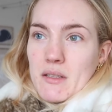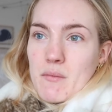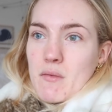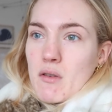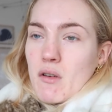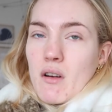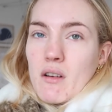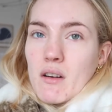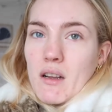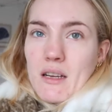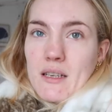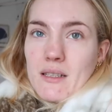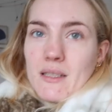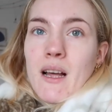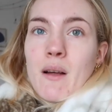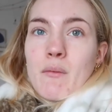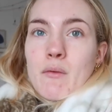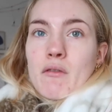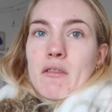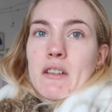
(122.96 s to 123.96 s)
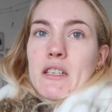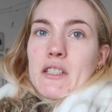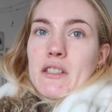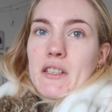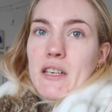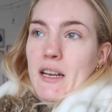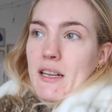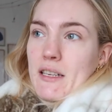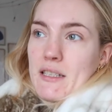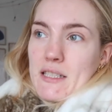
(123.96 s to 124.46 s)
I'm not, like I said, I'm not really
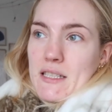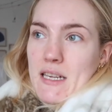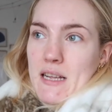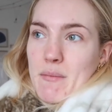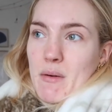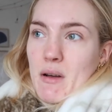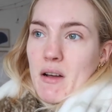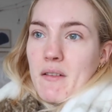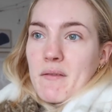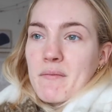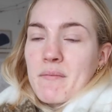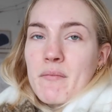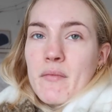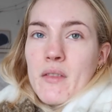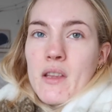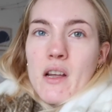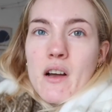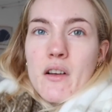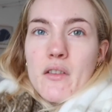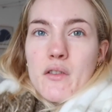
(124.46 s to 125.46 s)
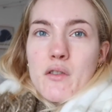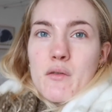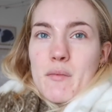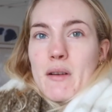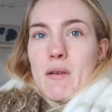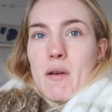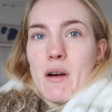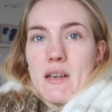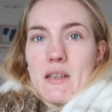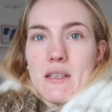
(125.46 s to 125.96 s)
doing anything today, but I thought it'd
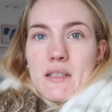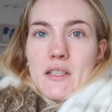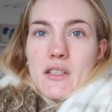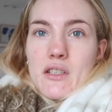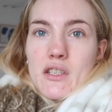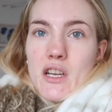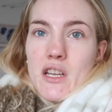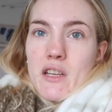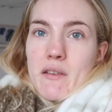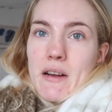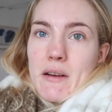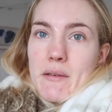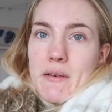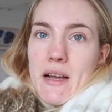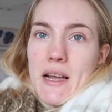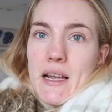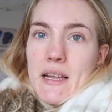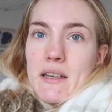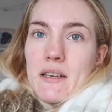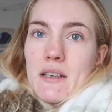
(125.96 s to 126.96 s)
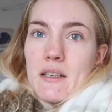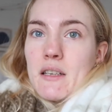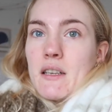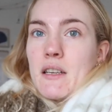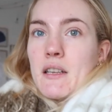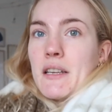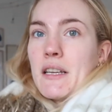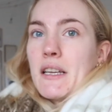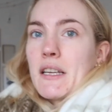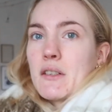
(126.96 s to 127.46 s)
be quite nice to show you anyway.
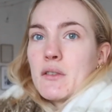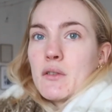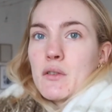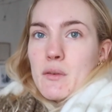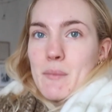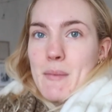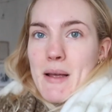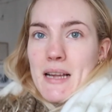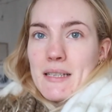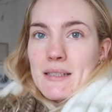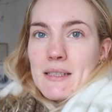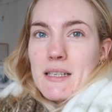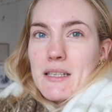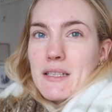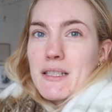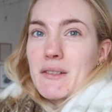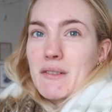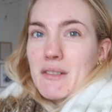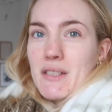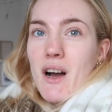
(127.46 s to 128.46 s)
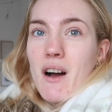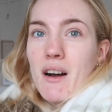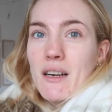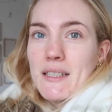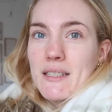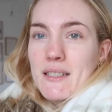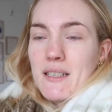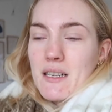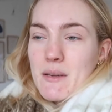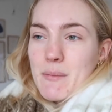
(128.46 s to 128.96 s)
Ignore the mess. I need to do a
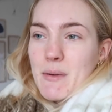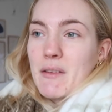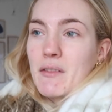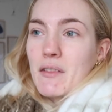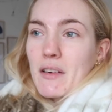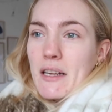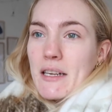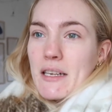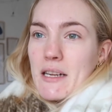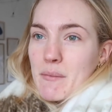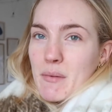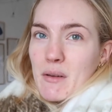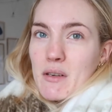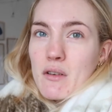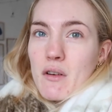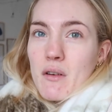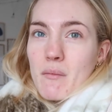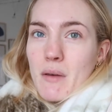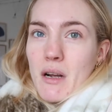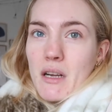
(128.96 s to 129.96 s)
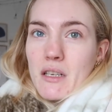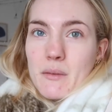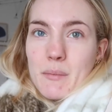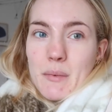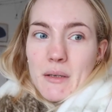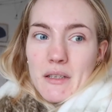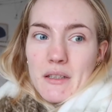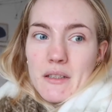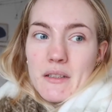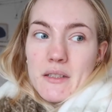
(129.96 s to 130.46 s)
tiny, tiny bit of cleaning, but not much,
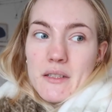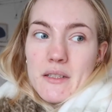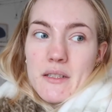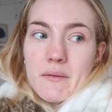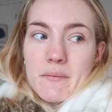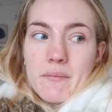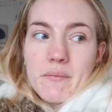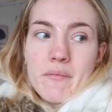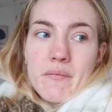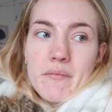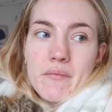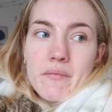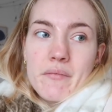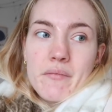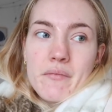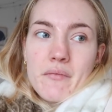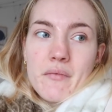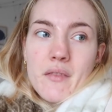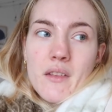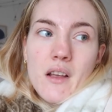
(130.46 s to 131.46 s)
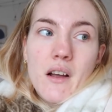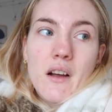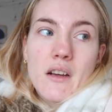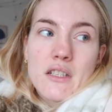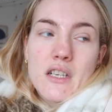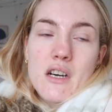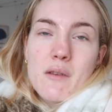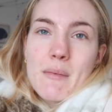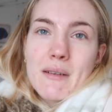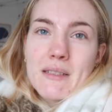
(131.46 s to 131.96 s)
because I
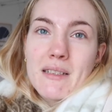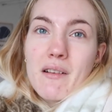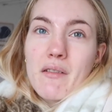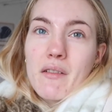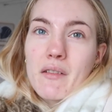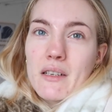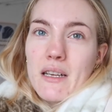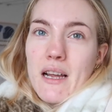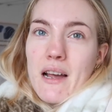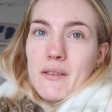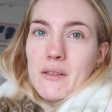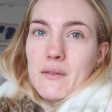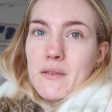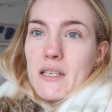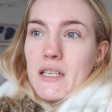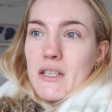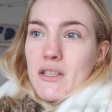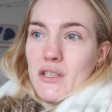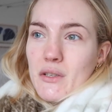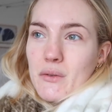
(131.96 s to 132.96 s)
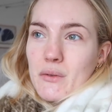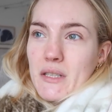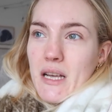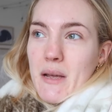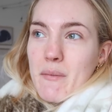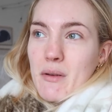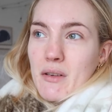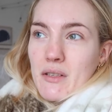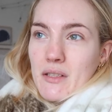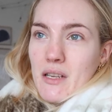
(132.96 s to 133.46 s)
told myself I'm going to have a really chill
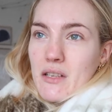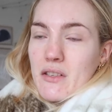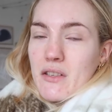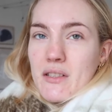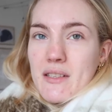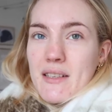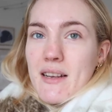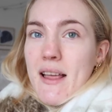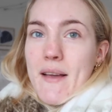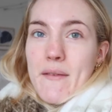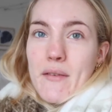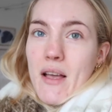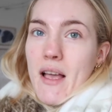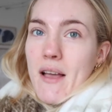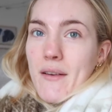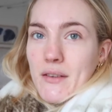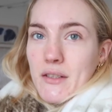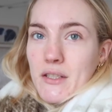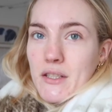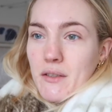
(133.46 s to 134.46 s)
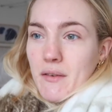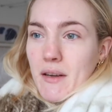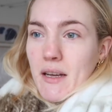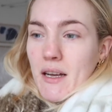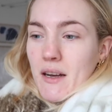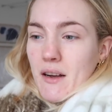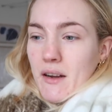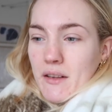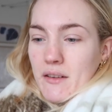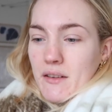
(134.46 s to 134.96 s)
day because I just never ever do it.
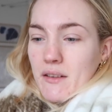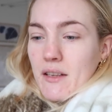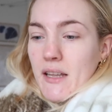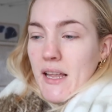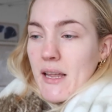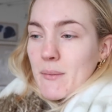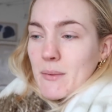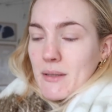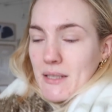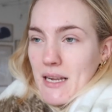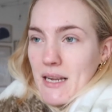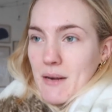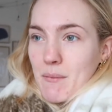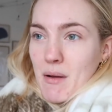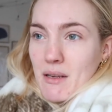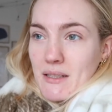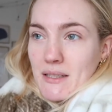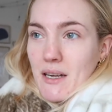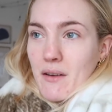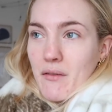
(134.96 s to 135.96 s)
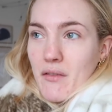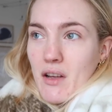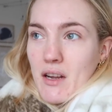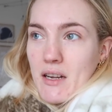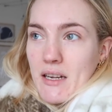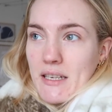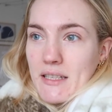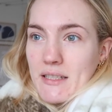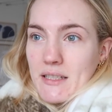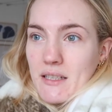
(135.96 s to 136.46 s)
I keep telling myself that I
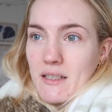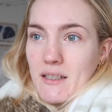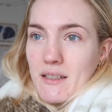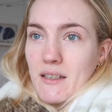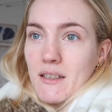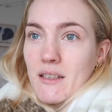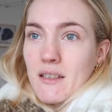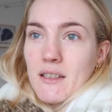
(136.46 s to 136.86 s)
need to,